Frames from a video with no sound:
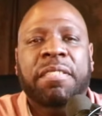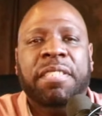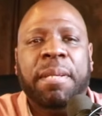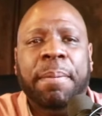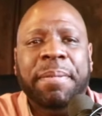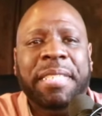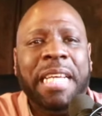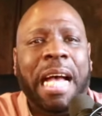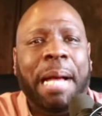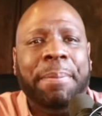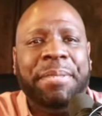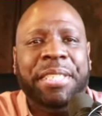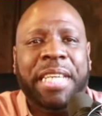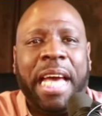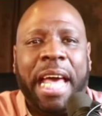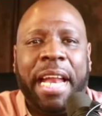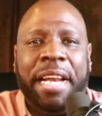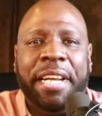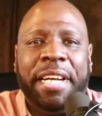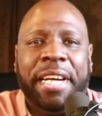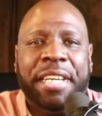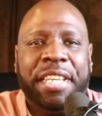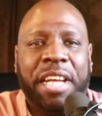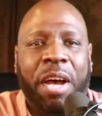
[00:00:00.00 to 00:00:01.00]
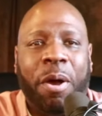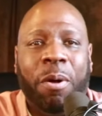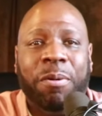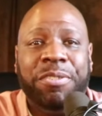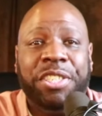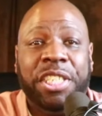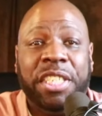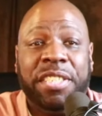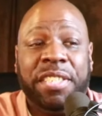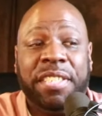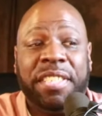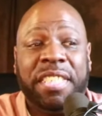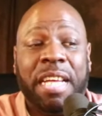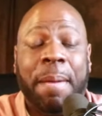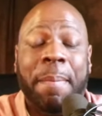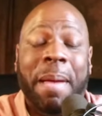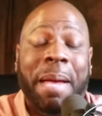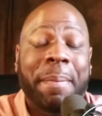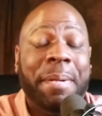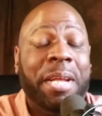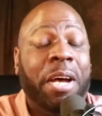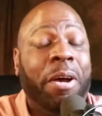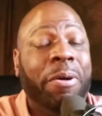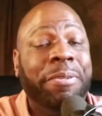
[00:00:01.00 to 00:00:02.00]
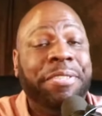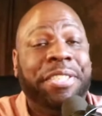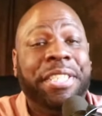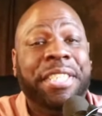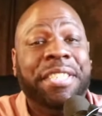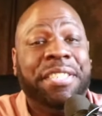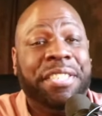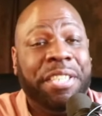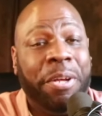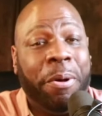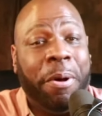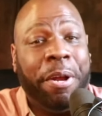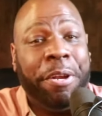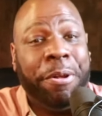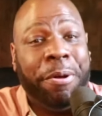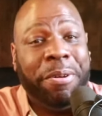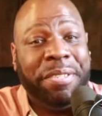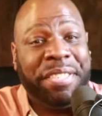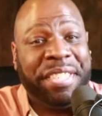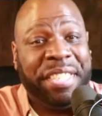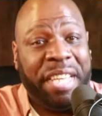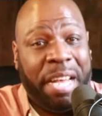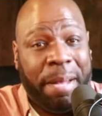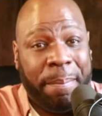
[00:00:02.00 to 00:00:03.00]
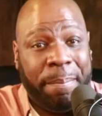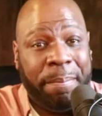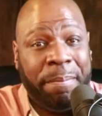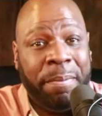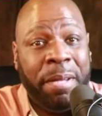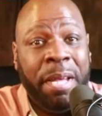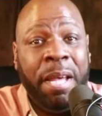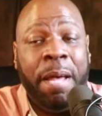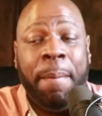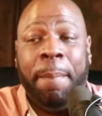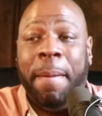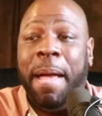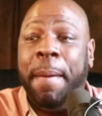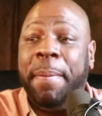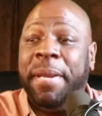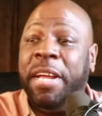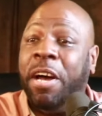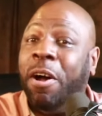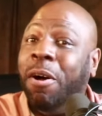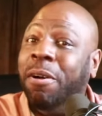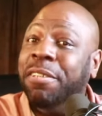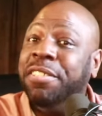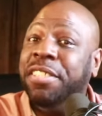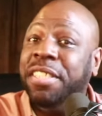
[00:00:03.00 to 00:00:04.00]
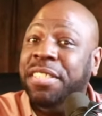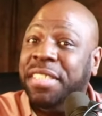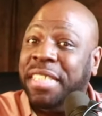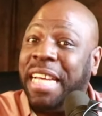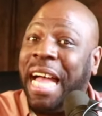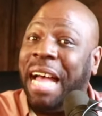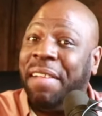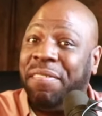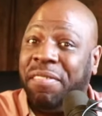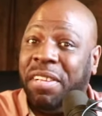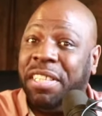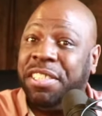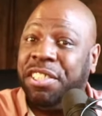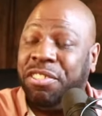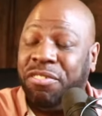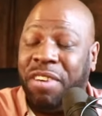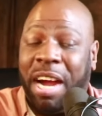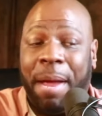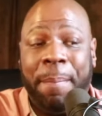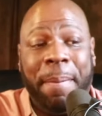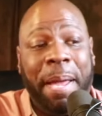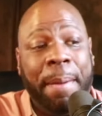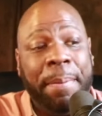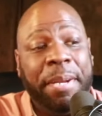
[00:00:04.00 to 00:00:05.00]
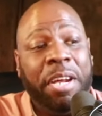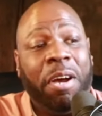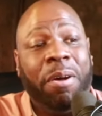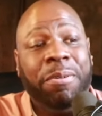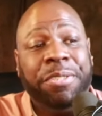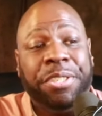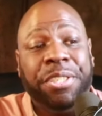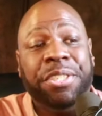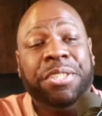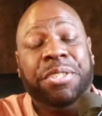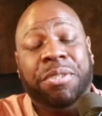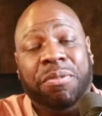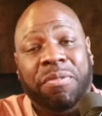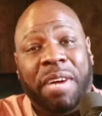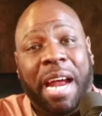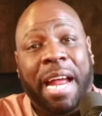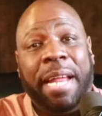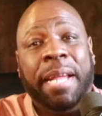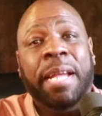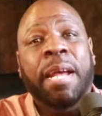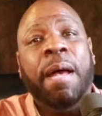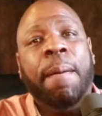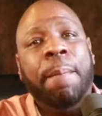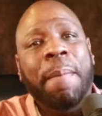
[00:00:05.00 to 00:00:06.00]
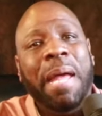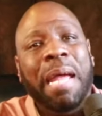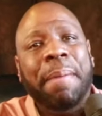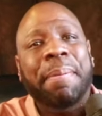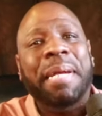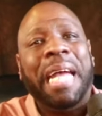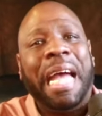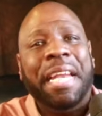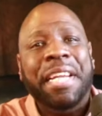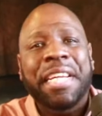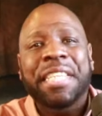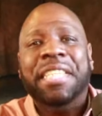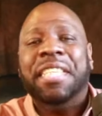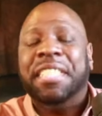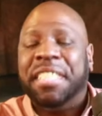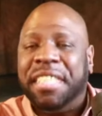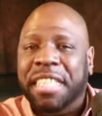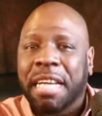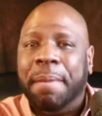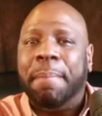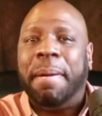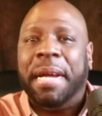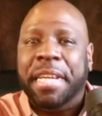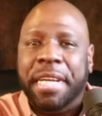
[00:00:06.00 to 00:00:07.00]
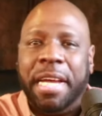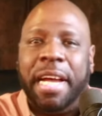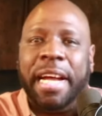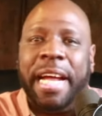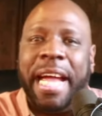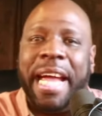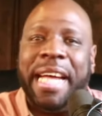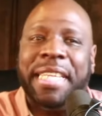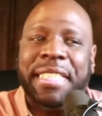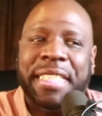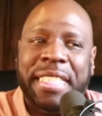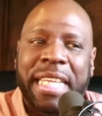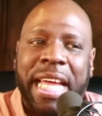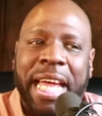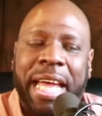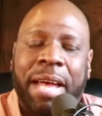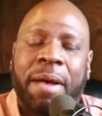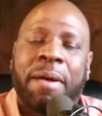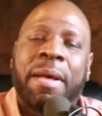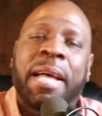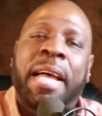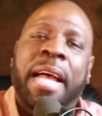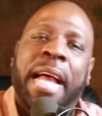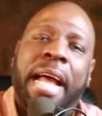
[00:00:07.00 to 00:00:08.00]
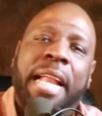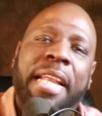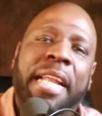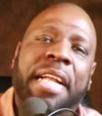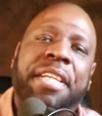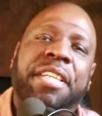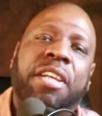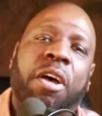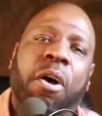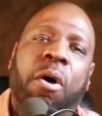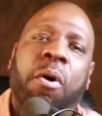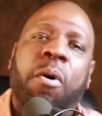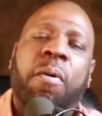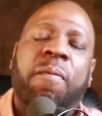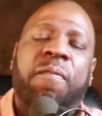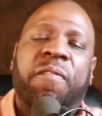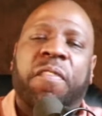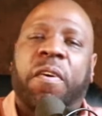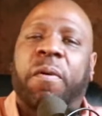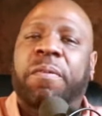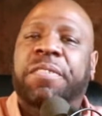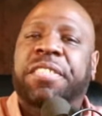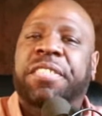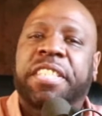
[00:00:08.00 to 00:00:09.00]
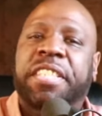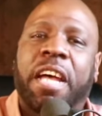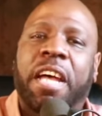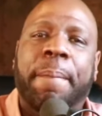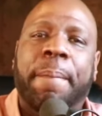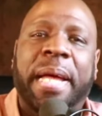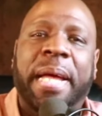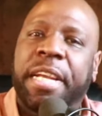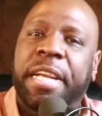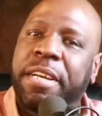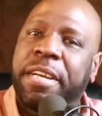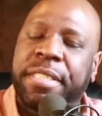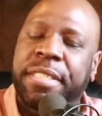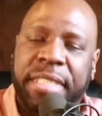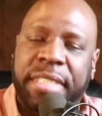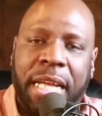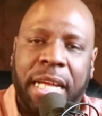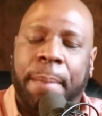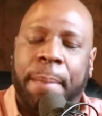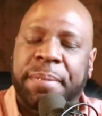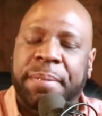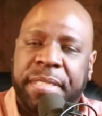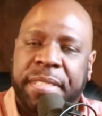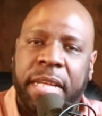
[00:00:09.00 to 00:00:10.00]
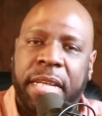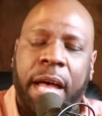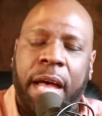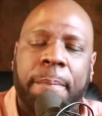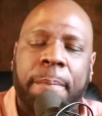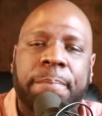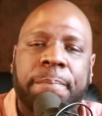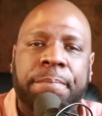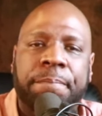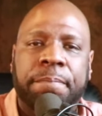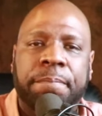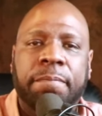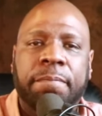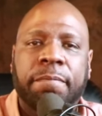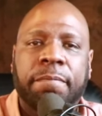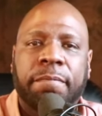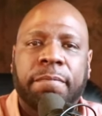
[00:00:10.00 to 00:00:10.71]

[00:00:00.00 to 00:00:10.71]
Sometimes you gotta look at the OGs and say, maybe the OGs know a little something. Maybe the OGs got this right. Maybe the OGs are right. Maybe I need to sit my young ass down and let the old folks tell me a little something, something.